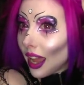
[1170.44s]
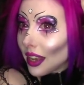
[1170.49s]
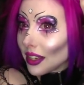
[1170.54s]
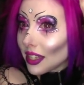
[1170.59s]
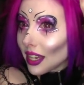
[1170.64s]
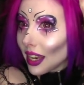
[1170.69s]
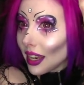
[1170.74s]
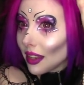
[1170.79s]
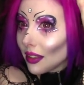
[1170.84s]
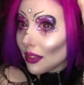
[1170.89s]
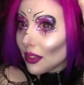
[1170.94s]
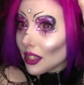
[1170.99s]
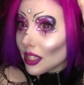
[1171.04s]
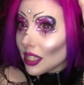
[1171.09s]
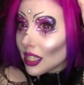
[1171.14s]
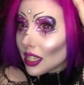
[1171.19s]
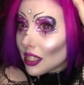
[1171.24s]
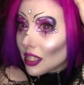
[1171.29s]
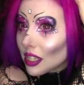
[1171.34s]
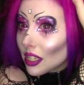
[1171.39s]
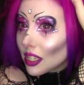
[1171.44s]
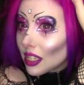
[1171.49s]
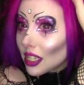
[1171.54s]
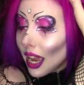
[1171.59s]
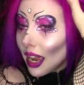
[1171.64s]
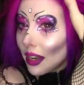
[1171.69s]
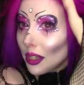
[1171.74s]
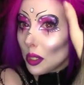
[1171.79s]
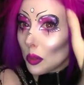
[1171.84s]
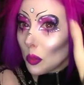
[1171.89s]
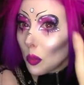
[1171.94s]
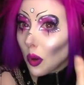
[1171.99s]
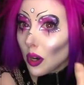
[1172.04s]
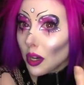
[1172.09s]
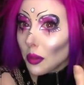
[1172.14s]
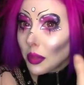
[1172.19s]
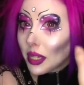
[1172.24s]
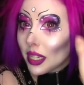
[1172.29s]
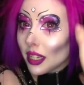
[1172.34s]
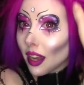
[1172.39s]
and take the scissors, and you
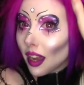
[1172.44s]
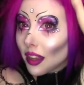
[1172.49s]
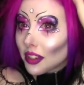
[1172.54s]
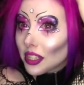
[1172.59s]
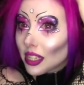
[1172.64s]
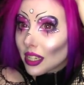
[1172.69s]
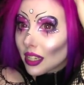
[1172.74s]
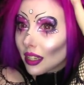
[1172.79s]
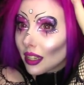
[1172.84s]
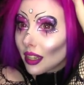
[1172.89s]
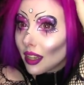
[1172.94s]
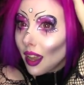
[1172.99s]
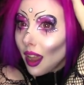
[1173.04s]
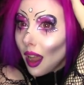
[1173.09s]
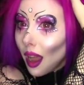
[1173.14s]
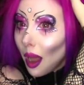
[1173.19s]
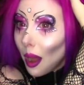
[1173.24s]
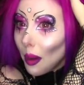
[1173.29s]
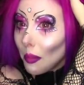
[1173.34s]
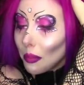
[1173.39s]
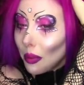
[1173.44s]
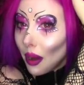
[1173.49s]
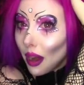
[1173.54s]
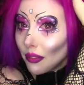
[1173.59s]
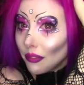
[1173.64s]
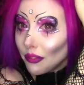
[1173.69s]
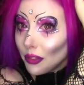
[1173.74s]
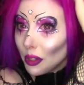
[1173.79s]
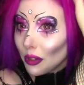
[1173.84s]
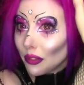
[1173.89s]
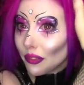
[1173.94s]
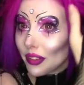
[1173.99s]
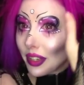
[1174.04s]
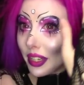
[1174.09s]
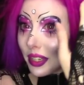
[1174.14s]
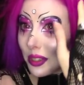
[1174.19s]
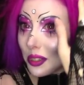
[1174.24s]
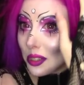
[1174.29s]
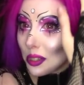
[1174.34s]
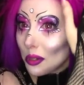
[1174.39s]
want to be cutting above your
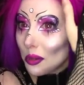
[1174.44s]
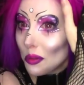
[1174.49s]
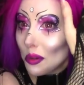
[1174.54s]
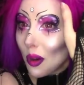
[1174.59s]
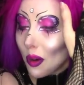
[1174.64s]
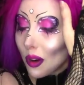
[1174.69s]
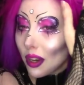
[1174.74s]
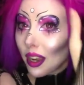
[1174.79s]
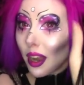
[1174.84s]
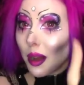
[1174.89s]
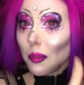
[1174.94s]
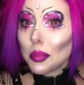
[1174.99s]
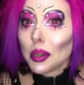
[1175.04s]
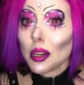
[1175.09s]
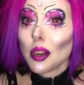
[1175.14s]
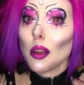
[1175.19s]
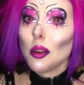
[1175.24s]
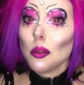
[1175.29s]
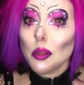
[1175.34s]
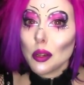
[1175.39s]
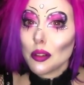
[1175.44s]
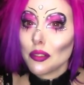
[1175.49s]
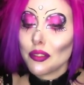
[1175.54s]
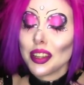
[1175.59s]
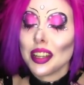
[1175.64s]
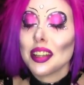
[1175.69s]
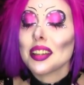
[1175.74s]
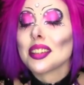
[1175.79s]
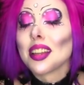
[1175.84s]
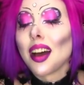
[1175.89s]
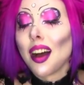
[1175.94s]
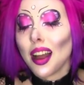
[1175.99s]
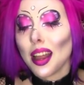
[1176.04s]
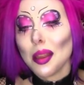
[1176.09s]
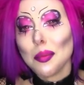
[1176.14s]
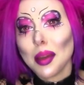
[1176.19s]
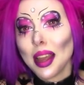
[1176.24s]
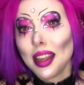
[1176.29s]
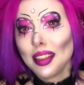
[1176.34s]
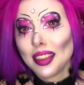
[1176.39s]
fingers. Do not cut below your fingers.
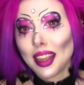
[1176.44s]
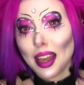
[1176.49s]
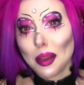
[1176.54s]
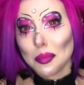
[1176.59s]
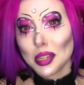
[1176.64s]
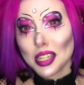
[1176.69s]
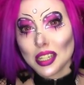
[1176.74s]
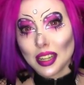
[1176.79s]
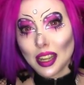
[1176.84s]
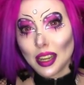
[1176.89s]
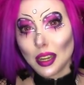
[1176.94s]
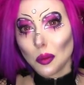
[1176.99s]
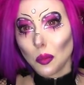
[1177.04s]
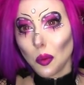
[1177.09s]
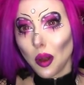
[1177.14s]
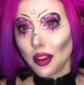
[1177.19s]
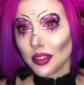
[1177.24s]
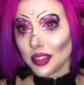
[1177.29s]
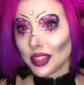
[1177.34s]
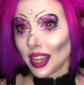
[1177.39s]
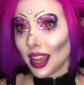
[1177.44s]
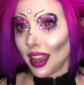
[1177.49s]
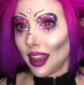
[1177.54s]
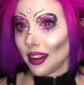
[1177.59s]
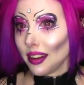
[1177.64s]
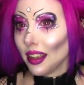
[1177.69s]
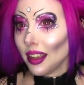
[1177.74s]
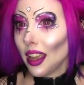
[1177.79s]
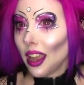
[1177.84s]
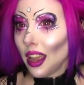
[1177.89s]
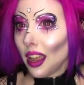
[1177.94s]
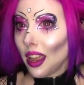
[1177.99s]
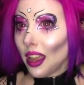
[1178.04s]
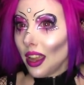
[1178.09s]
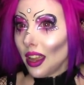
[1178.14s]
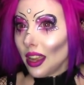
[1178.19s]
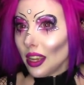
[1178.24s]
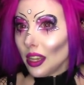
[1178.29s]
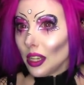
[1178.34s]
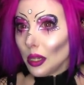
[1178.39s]
I made that mistake once, and
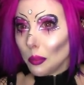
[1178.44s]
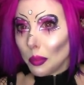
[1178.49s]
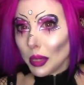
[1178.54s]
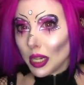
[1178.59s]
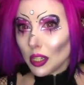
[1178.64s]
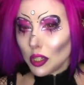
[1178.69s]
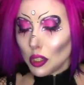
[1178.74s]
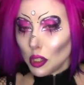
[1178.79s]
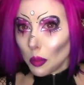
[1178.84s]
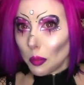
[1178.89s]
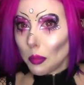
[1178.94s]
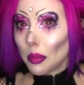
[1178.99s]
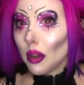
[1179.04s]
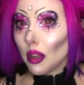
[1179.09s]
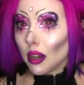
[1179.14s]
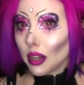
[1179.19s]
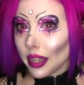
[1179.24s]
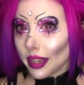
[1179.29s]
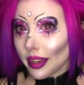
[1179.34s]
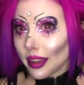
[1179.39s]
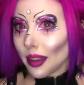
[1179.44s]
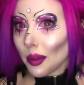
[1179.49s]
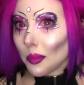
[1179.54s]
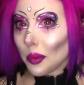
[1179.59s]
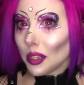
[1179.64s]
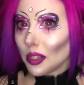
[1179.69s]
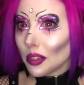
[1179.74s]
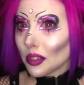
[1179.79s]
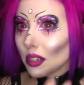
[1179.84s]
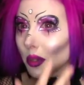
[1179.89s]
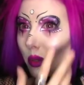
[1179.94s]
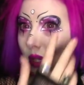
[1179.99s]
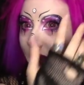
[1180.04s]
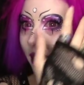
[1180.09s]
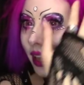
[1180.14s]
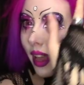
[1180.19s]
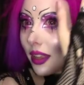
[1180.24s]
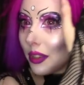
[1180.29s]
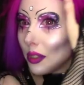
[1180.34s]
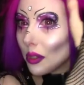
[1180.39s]
because you're pulling it when you're doing
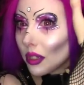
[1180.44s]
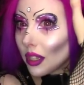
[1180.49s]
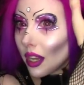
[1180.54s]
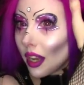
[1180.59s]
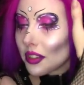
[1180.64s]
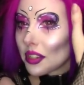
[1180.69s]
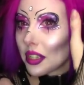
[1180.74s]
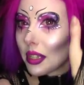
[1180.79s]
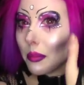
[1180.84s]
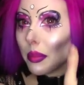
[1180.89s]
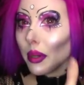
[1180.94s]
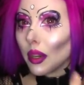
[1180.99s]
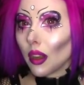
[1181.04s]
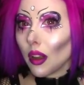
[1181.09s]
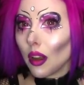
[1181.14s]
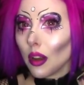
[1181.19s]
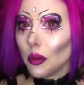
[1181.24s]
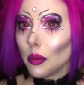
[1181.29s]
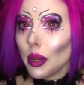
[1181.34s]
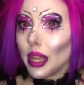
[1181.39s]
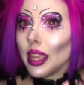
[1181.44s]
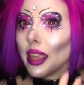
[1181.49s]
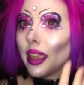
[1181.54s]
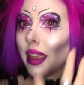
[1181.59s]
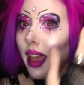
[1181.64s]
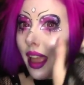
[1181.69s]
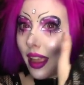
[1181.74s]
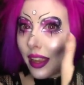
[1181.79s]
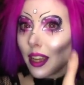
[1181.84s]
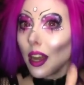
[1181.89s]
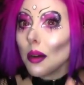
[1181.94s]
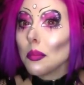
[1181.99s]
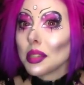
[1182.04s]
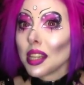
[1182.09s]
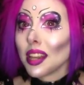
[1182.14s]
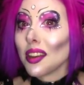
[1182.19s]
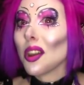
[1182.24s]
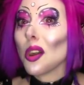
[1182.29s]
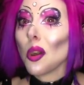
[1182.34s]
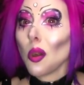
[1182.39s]
that and you're cutting below, it
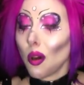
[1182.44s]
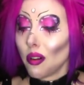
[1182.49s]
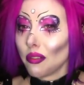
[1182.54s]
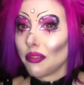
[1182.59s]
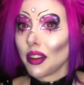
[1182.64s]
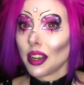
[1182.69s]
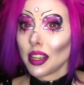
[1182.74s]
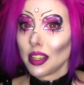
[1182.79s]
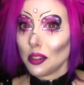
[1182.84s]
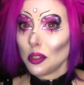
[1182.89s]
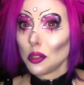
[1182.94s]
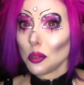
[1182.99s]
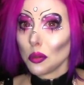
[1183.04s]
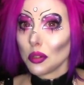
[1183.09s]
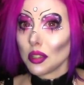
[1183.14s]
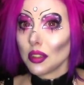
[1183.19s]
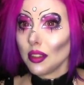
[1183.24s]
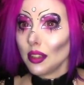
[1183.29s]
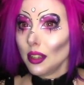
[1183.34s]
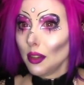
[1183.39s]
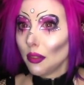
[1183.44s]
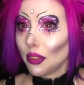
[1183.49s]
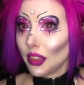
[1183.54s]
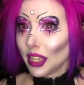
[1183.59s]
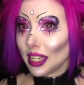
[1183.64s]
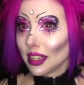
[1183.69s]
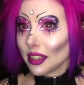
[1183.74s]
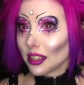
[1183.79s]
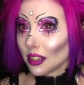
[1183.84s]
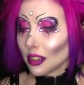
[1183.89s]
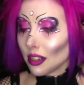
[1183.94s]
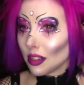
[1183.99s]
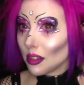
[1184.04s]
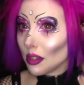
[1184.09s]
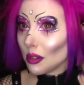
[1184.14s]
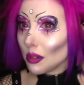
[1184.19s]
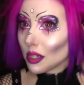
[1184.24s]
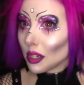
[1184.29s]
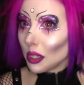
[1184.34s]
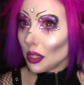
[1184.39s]
comes out a lot fucking shorter than you think it's going to
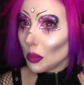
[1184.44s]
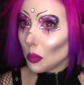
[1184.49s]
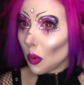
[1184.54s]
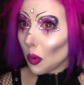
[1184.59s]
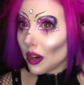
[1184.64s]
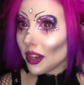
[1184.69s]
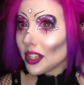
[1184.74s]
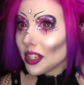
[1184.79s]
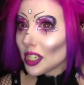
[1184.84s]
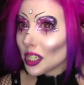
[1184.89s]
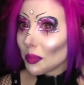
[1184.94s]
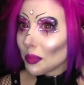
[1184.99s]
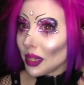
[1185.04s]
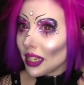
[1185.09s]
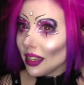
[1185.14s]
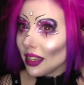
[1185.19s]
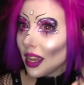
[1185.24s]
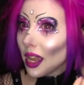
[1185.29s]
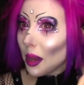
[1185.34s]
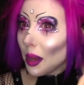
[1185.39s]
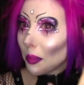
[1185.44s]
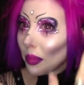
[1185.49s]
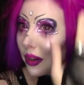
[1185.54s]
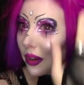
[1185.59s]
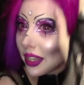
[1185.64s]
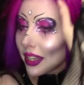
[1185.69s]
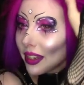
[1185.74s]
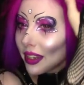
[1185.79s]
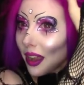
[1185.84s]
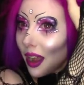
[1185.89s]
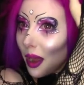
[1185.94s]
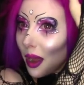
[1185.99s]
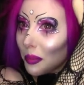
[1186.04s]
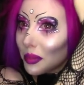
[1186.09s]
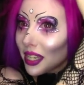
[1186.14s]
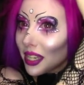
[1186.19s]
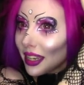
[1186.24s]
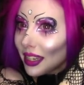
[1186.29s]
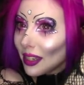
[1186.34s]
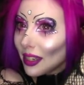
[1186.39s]
do. So you want to just be pulling it
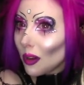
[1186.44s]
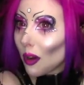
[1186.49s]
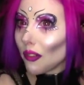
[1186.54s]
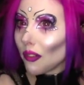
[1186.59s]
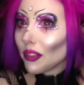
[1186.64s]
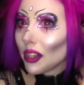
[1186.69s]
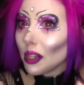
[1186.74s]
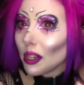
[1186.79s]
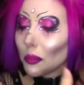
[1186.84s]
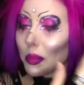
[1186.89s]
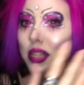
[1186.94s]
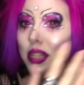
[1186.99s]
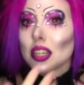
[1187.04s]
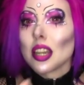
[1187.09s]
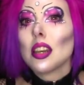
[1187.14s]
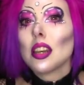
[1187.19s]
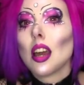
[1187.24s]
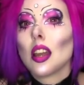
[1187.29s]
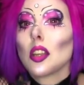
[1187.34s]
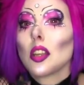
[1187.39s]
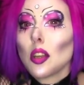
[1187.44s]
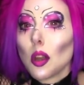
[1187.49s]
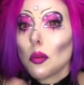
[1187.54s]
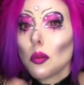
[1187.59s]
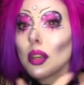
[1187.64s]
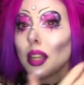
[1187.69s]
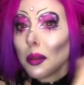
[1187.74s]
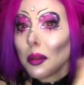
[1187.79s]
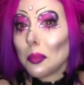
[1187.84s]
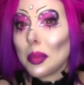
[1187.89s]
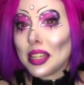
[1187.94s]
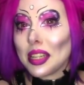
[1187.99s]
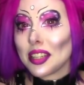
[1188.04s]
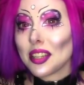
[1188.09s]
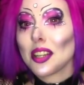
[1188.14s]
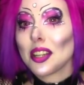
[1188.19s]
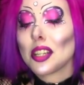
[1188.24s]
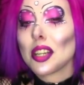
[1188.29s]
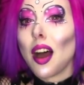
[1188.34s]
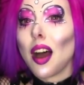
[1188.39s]
up, taking off little bits, and go little bits
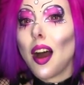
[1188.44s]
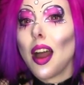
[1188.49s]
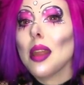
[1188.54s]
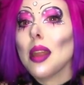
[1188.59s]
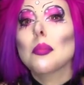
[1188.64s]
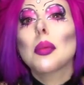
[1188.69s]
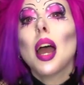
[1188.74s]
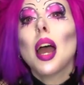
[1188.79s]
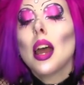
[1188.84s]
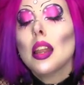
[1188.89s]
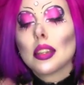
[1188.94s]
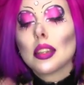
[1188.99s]
at a time.